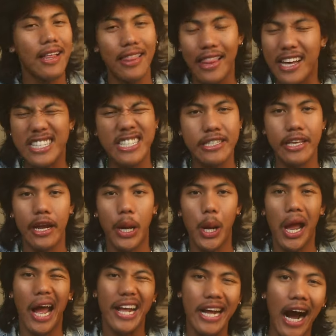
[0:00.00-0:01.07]

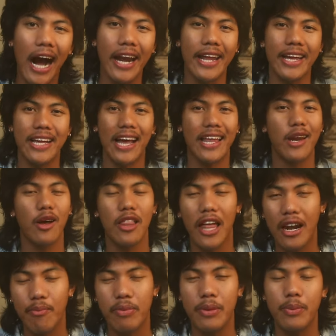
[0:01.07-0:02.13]
Legendary, iconic. I know a
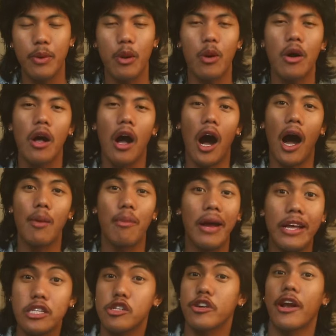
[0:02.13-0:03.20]
lot of people on my
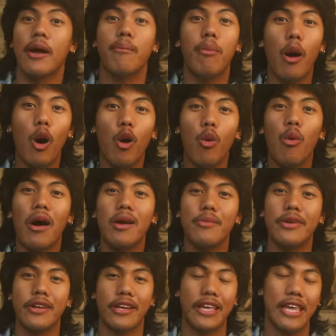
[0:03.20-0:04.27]
Instagram poll wanted
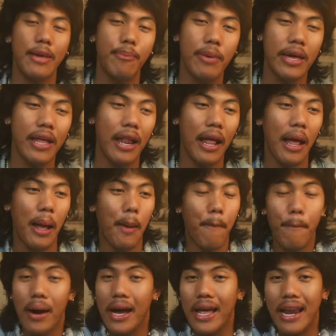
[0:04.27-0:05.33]
me to keep it,
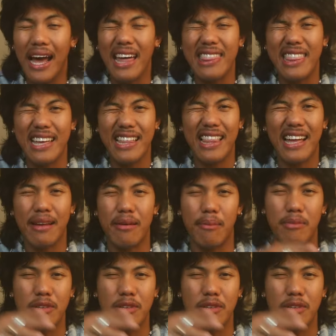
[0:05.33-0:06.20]
but I think like a